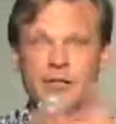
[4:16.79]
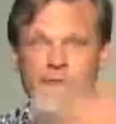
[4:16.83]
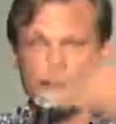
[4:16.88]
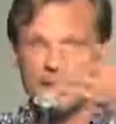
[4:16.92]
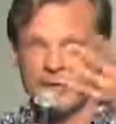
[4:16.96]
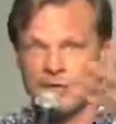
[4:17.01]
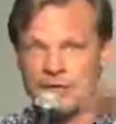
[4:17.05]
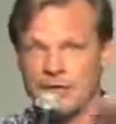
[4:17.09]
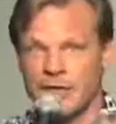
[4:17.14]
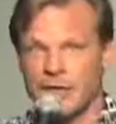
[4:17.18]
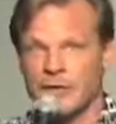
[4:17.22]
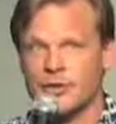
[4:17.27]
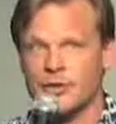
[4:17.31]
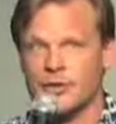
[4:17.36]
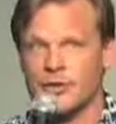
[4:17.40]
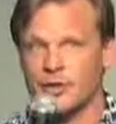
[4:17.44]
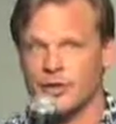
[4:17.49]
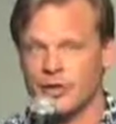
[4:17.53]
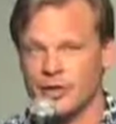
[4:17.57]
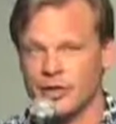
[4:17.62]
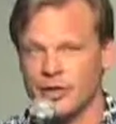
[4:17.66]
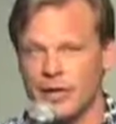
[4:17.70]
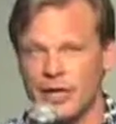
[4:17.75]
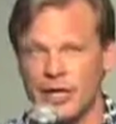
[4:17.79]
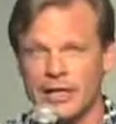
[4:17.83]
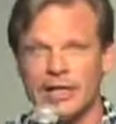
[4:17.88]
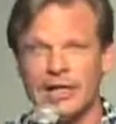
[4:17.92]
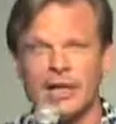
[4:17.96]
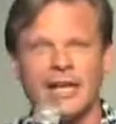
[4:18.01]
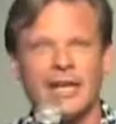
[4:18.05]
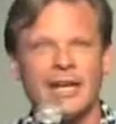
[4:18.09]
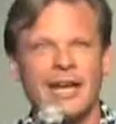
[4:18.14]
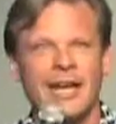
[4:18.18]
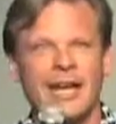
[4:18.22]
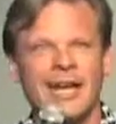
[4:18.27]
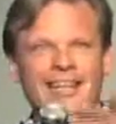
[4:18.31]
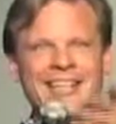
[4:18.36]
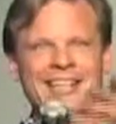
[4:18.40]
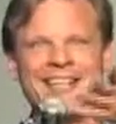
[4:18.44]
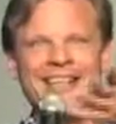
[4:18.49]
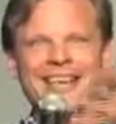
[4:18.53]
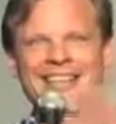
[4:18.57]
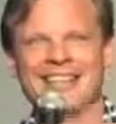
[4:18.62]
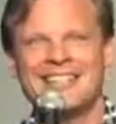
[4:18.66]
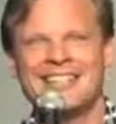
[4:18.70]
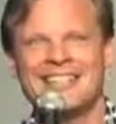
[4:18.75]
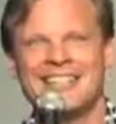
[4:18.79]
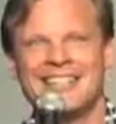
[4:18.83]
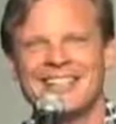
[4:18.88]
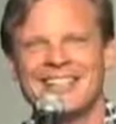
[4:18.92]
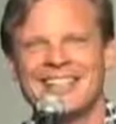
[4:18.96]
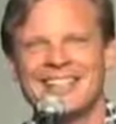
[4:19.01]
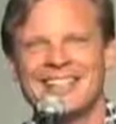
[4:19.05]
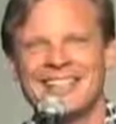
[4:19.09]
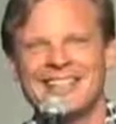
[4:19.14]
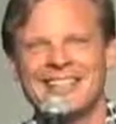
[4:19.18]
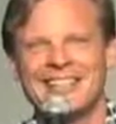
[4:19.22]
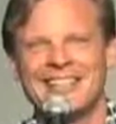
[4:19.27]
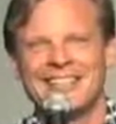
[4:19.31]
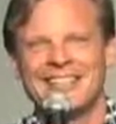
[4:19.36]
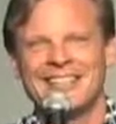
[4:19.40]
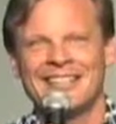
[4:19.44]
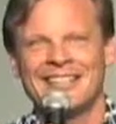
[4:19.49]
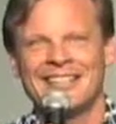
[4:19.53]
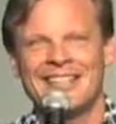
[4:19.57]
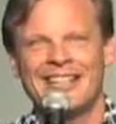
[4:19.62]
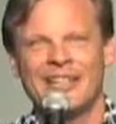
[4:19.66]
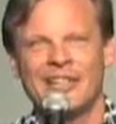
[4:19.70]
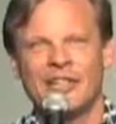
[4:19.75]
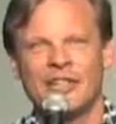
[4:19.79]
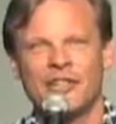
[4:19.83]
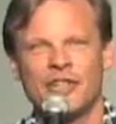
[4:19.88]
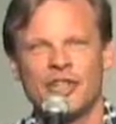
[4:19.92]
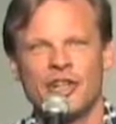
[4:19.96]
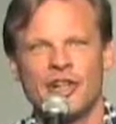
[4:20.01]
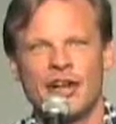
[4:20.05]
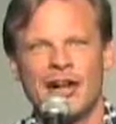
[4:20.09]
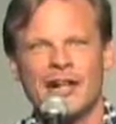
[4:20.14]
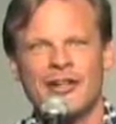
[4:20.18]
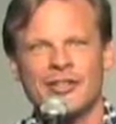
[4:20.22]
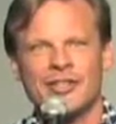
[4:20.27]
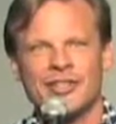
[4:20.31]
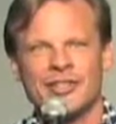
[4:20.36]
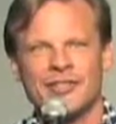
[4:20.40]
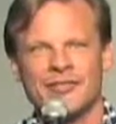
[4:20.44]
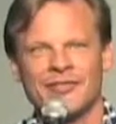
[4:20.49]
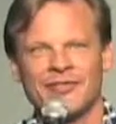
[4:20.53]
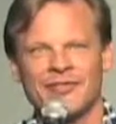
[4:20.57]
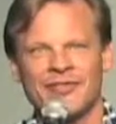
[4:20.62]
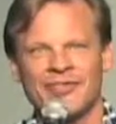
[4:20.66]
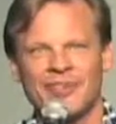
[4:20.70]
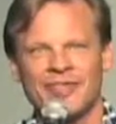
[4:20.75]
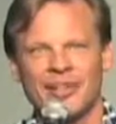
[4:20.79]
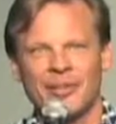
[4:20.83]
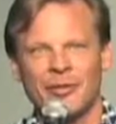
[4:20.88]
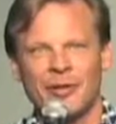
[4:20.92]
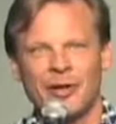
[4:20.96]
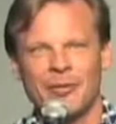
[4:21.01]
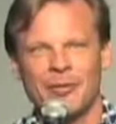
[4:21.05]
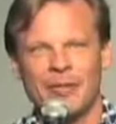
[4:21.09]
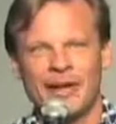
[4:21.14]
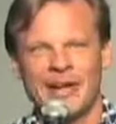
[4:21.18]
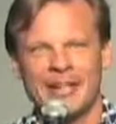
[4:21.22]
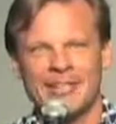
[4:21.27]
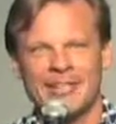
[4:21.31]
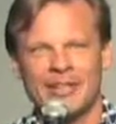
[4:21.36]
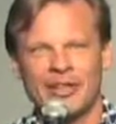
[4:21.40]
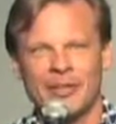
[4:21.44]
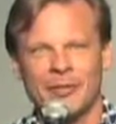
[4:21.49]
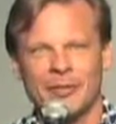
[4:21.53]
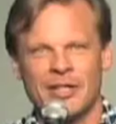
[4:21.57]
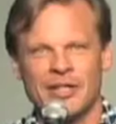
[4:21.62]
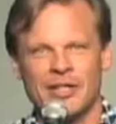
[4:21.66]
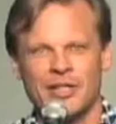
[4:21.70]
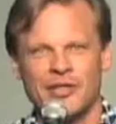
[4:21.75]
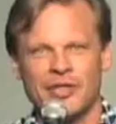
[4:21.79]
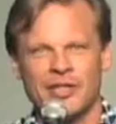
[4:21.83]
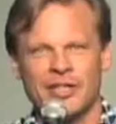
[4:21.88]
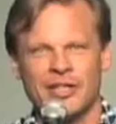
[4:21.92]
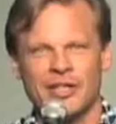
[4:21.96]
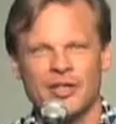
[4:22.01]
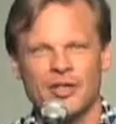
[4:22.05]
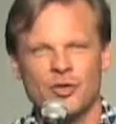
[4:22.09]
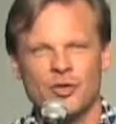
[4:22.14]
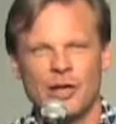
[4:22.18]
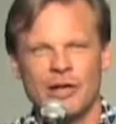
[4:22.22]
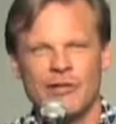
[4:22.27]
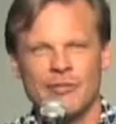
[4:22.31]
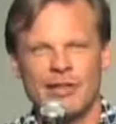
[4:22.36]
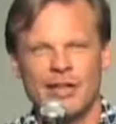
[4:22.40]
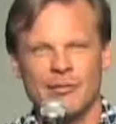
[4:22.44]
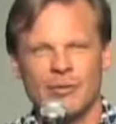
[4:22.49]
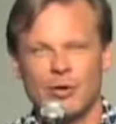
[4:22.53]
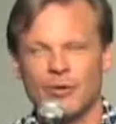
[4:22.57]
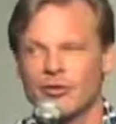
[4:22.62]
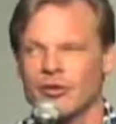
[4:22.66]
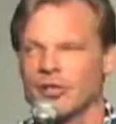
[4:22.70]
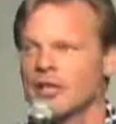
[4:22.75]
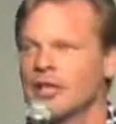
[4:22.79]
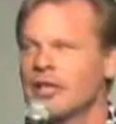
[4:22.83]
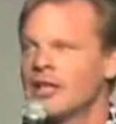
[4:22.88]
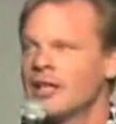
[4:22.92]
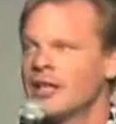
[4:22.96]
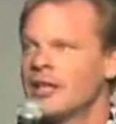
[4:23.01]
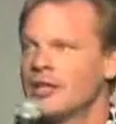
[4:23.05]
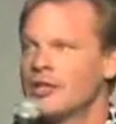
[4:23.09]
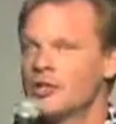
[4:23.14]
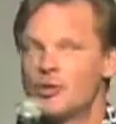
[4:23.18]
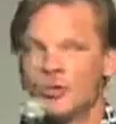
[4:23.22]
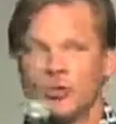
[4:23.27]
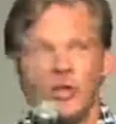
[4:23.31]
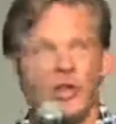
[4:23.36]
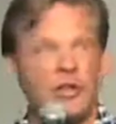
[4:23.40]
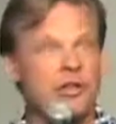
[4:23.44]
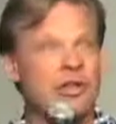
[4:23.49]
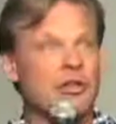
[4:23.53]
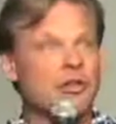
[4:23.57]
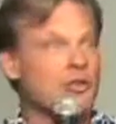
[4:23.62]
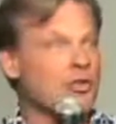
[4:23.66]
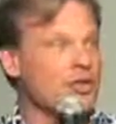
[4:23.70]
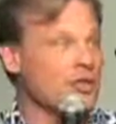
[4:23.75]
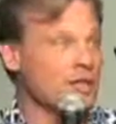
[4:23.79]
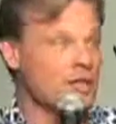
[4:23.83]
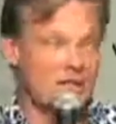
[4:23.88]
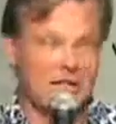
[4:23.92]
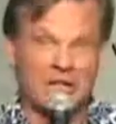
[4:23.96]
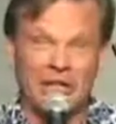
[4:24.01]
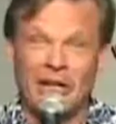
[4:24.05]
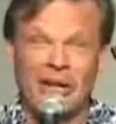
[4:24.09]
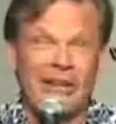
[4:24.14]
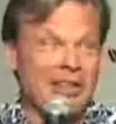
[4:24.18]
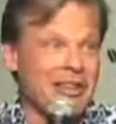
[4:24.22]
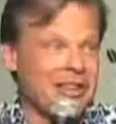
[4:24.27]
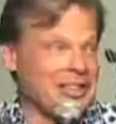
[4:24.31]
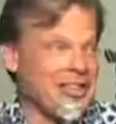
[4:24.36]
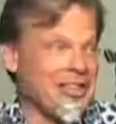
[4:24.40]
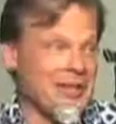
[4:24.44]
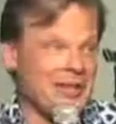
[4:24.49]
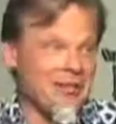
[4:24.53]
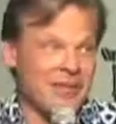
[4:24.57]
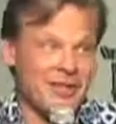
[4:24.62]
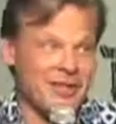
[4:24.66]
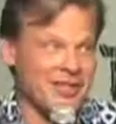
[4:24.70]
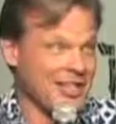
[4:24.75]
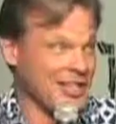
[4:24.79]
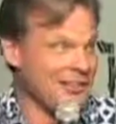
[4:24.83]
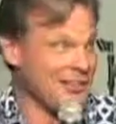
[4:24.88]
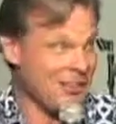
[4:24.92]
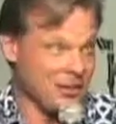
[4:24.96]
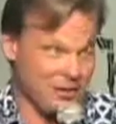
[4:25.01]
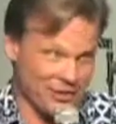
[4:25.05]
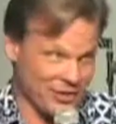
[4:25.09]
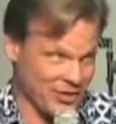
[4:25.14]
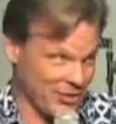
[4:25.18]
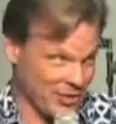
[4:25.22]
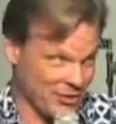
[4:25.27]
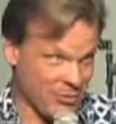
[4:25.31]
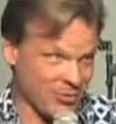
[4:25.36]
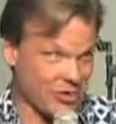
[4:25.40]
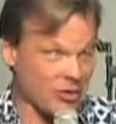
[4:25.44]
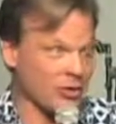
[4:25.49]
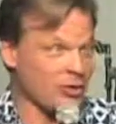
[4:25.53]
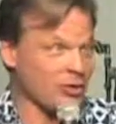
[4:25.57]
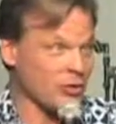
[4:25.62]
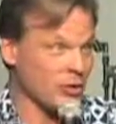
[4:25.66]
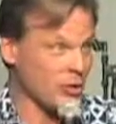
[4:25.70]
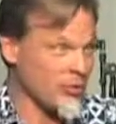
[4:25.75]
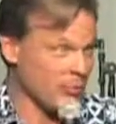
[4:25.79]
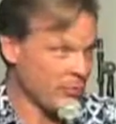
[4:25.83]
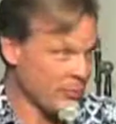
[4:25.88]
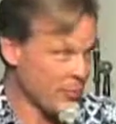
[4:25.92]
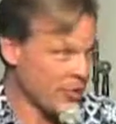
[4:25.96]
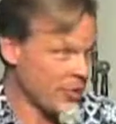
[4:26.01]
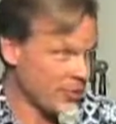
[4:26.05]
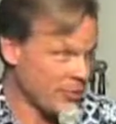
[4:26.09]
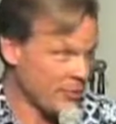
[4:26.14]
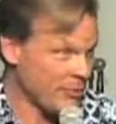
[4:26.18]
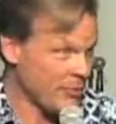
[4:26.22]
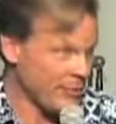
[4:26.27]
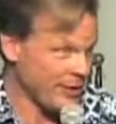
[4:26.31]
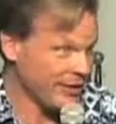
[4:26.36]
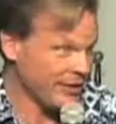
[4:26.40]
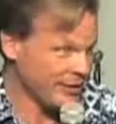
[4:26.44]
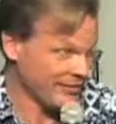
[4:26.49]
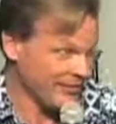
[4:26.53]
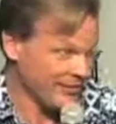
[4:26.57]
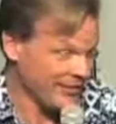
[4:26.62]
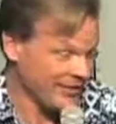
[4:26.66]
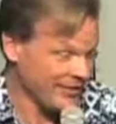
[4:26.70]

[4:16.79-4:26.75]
other David householder online, and he had lunch at our house a while back down on Main Street. He and his wife came over. He's real interested in the same things I'm interested in, which is really pretty creepy.